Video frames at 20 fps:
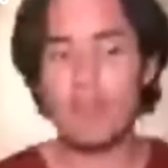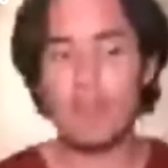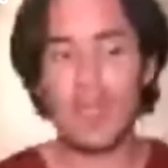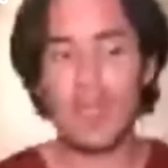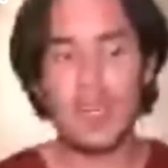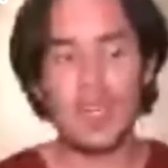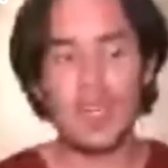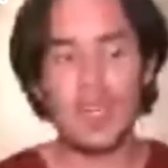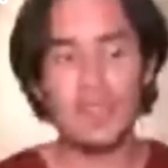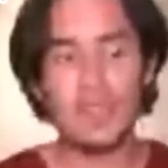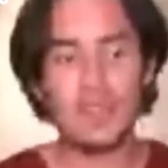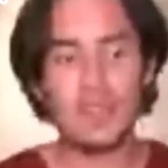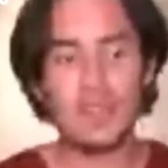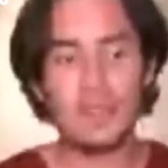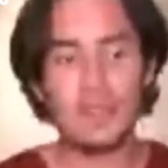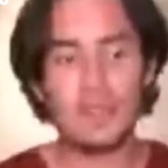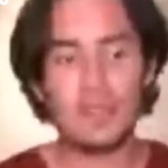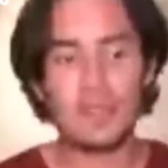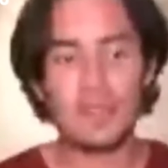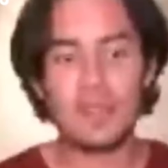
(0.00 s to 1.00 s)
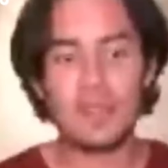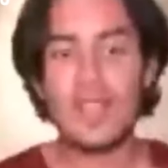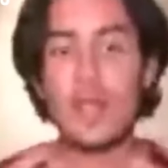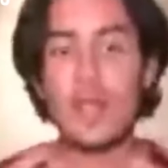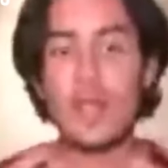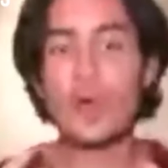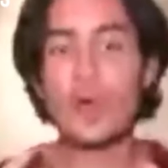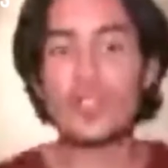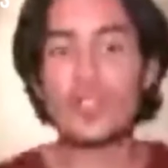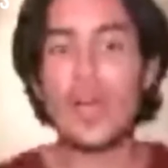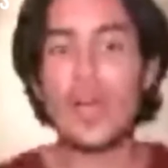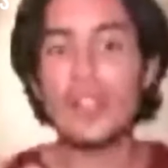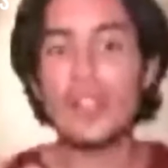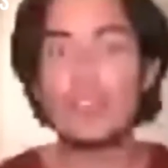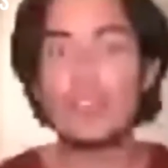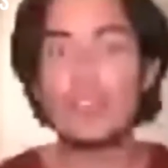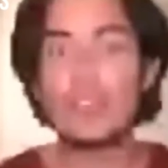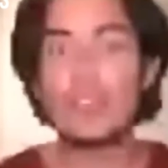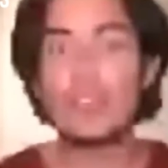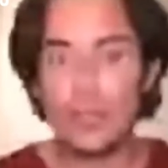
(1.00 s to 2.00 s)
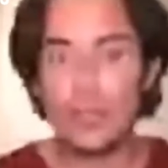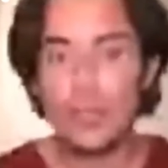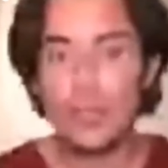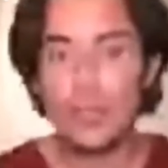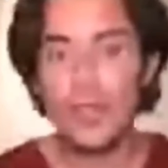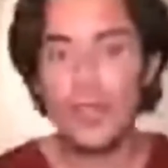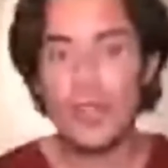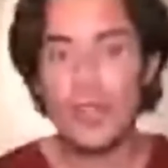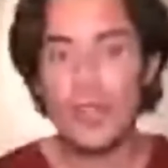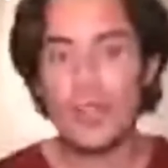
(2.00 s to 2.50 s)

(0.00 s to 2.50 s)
because they were trying to do